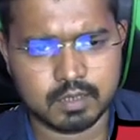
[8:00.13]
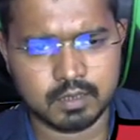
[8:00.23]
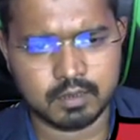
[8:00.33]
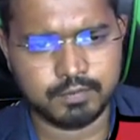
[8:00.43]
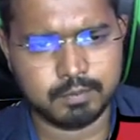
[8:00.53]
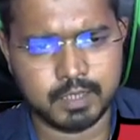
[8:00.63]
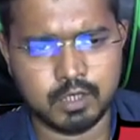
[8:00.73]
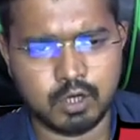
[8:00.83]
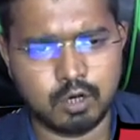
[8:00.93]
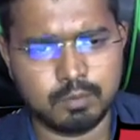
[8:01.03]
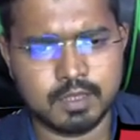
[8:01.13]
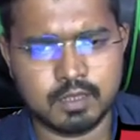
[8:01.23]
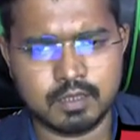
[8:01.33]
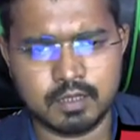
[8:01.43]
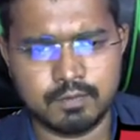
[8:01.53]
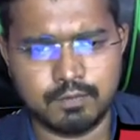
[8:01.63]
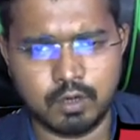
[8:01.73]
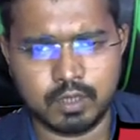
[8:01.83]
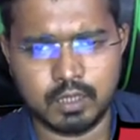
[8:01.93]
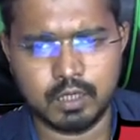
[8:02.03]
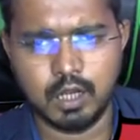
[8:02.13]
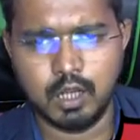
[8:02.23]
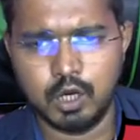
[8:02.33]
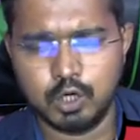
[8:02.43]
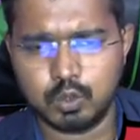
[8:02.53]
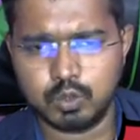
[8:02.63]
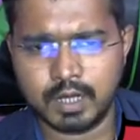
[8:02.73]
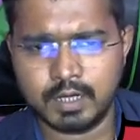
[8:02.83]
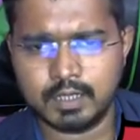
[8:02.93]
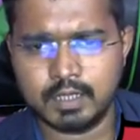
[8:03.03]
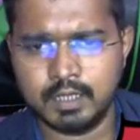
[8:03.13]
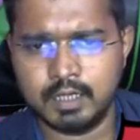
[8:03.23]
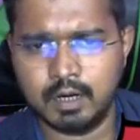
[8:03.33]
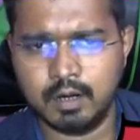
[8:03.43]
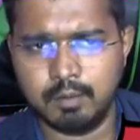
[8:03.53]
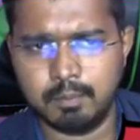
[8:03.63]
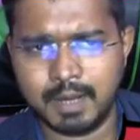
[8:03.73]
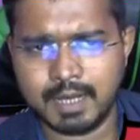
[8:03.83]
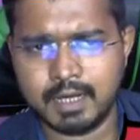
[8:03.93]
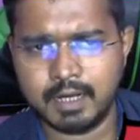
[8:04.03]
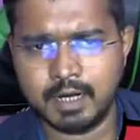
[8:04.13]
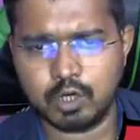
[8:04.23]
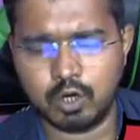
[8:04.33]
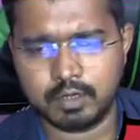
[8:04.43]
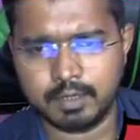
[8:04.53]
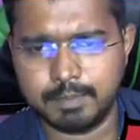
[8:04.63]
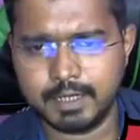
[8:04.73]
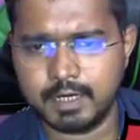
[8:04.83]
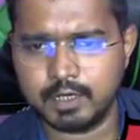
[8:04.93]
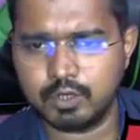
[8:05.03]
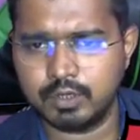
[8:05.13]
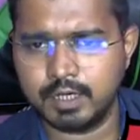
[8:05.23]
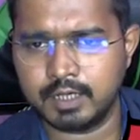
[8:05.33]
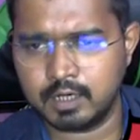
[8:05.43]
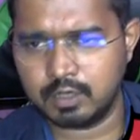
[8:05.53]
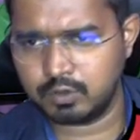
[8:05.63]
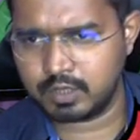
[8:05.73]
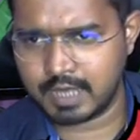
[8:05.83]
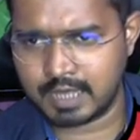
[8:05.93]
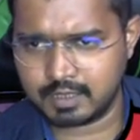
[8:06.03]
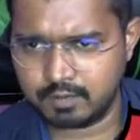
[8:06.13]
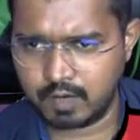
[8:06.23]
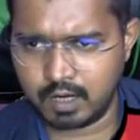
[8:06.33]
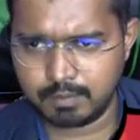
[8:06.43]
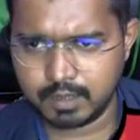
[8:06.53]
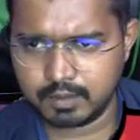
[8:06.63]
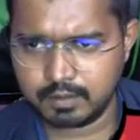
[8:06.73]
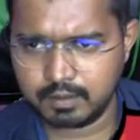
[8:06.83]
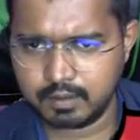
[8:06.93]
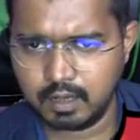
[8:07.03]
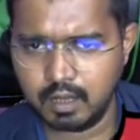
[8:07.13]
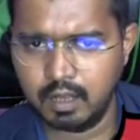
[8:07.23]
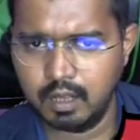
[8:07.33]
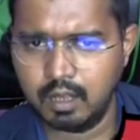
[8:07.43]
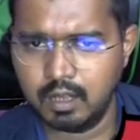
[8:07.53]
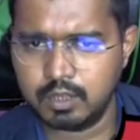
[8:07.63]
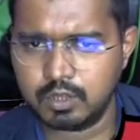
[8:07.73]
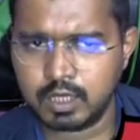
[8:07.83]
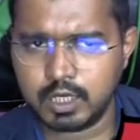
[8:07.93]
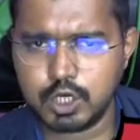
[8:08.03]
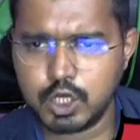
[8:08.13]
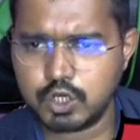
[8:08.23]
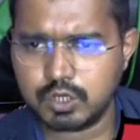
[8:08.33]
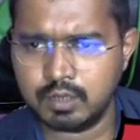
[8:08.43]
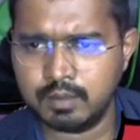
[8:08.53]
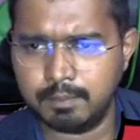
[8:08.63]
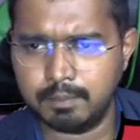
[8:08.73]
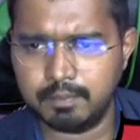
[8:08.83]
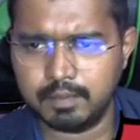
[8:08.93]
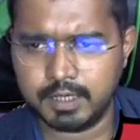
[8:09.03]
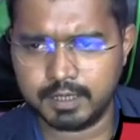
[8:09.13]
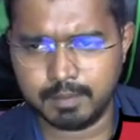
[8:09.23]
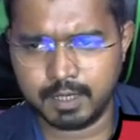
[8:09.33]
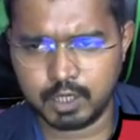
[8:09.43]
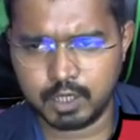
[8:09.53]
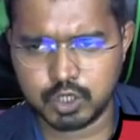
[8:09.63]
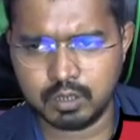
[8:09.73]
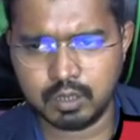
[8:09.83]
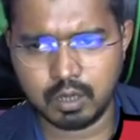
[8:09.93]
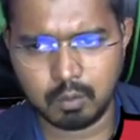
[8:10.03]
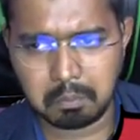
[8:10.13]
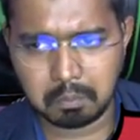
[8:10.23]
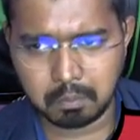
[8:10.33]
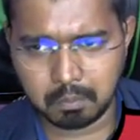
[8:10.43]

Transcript: Business Central 15, or Business Central 14 to directly migrate or replicate your data to the SaaS environment. The initial data migration